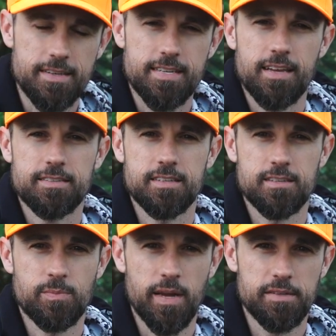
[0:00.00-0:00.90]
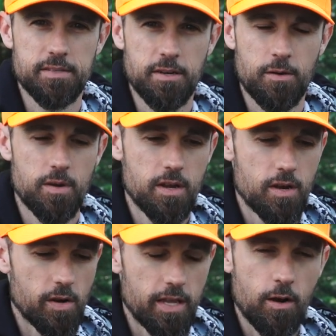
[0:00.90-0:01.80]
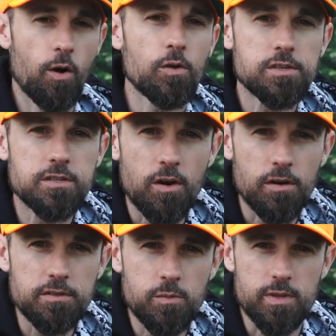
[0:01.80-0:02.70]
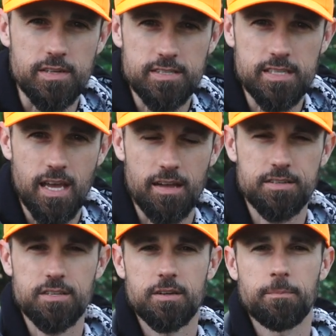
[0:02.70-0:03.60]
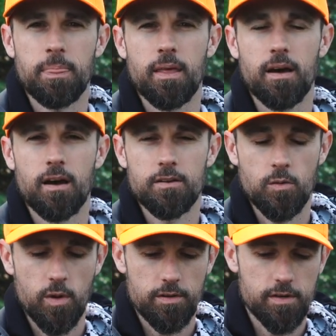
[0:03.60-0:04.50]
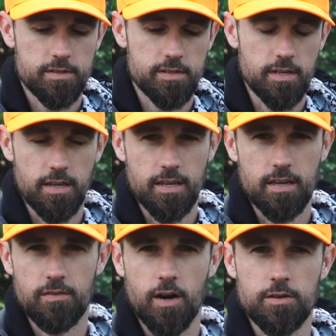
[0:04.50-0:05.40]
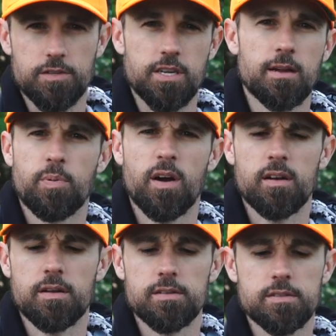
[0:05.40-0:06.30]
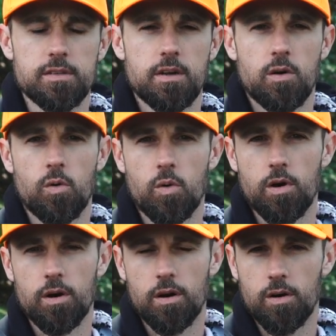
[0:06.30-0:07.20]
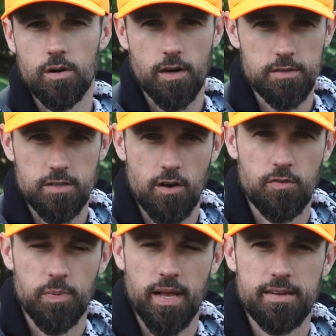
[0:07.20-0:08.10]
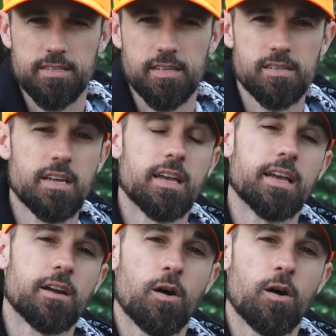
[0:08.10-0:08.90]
and test these baits. You know, it all starts with a sketch. Now, whether it's any of our jig products or our soft plastics, it